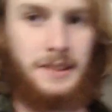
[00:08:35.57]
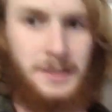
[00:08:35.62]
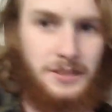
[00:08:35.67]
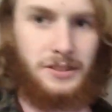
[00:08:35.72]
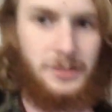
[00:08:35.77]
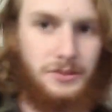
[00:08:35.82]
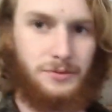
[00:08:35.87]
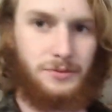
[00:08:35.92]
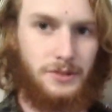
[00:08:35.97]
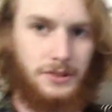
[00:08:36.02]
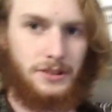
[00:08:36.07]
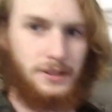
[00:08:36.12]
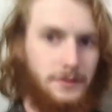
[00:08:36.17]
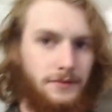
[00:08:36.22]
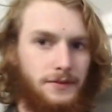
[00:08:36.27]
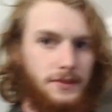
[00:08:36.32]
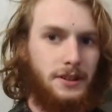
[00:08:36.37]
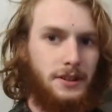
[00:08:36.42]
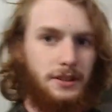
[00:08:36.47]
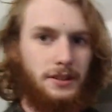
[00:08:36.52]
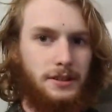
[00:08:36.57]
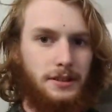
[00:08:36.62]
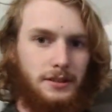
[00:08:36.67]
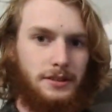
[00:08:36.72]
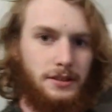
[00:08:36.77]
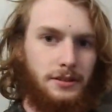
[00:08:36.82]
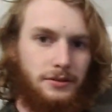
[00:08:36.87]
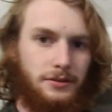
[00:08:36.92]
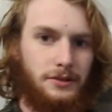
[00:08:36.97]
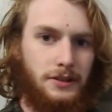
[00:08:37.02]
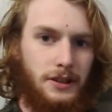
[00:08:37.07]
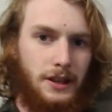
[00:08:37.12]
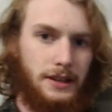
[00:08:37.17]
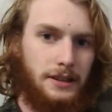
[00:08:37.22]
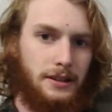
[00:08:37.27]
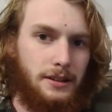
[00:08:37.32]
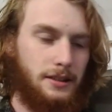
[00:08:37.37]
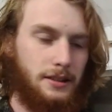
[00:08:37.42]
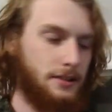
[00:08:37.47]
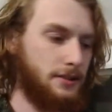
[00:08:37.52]
Just received the new
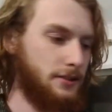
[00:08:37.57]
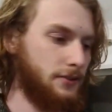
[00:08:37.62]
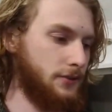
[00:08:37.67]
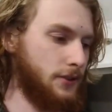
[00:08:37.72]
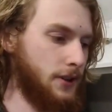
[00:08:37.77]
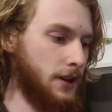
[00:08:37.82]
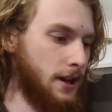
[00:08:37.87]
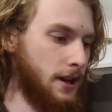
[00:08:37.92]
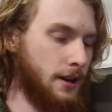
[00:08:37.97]
set of